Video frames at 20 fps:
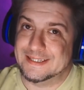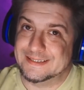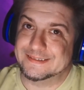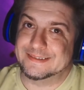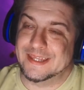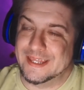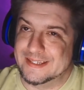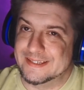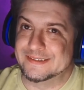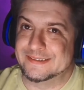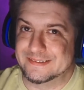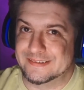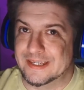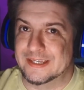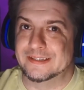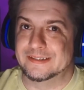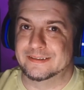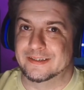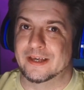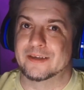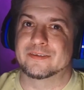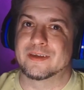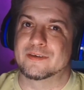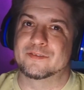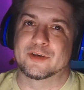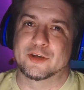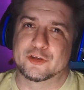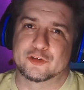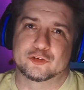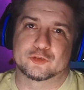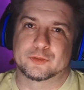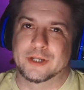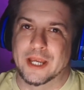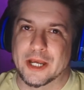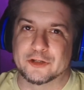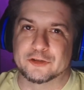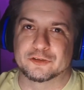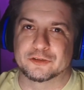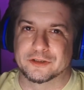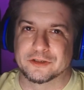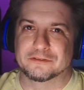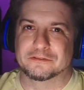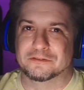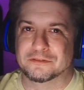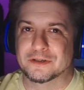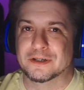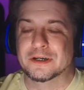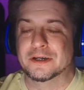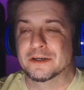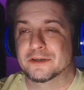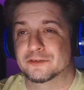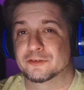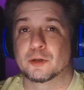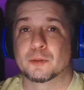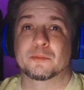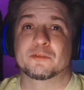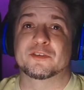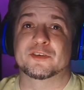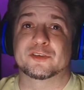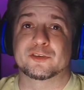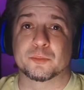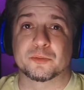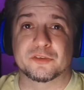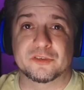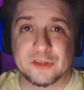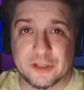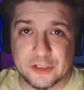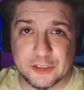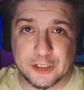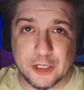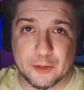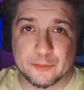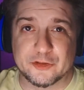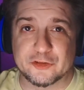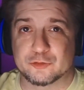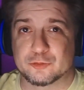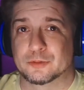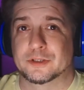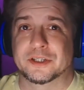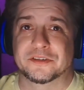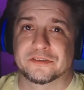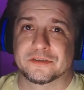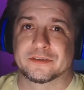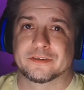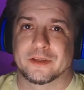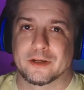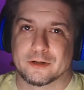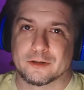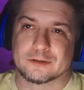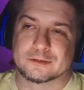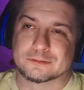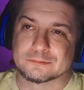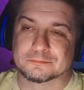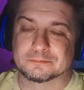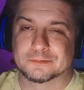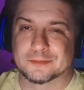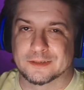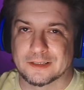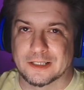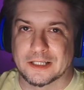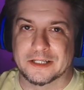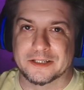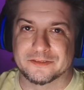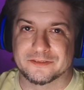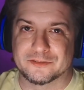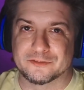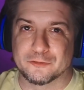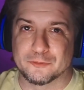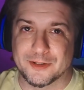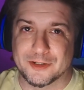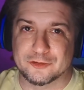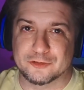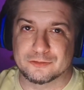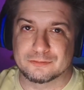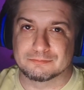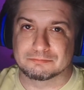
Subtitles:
Tencent does have a history, actually, of some of its subsidiaries releasing their clients' information.